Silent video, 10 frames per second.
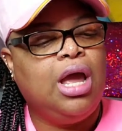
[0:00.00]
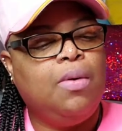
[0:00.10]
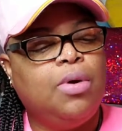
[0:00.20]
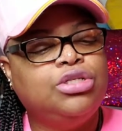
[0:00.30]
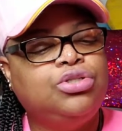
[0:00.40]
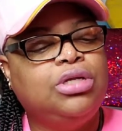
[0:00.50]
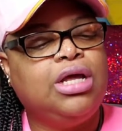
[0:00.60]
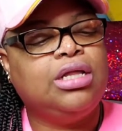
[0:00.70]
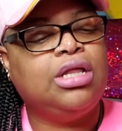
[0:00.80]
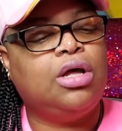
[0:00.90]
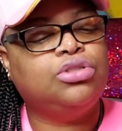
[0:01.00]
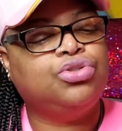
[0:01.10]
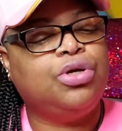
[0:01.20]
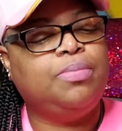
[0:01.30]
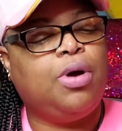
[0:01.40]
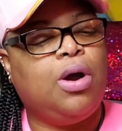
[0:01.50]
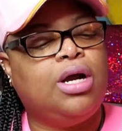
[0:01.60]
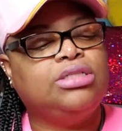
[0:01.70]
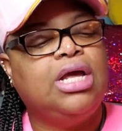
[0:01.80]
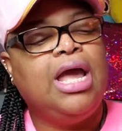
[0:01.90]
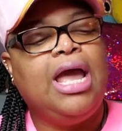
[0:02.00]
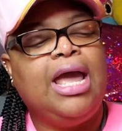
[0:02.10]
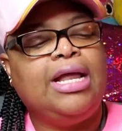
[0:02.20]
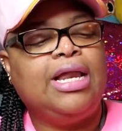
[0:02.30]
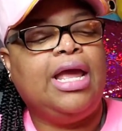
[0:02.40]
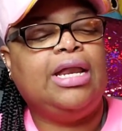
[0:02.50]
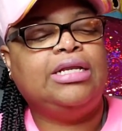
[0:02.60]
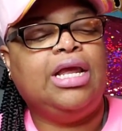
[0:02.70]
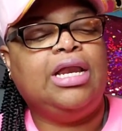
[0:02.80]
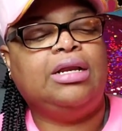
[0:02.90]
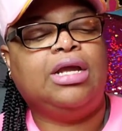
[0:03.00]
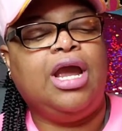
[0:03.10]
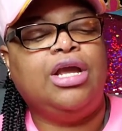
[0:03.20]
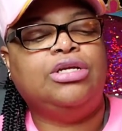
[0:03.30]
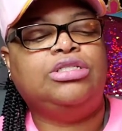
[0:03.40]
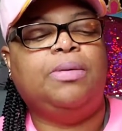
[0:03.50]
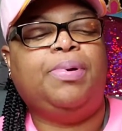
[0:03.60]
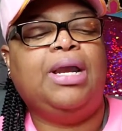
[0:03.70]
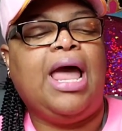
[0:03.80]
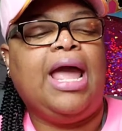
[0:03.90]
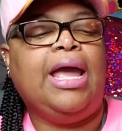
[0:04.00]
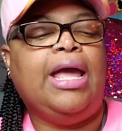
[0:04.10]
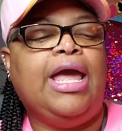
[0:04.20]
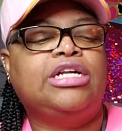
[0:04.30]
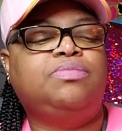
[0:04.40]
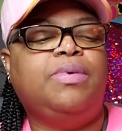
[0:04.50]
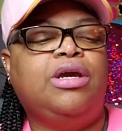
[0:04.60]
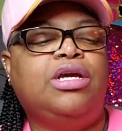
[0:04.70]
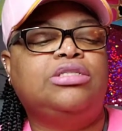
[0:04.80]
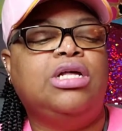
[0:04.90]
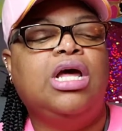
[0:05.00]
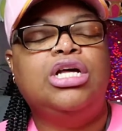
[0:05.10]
And once you click those three bars, it, it, it'll carry you to play, experience,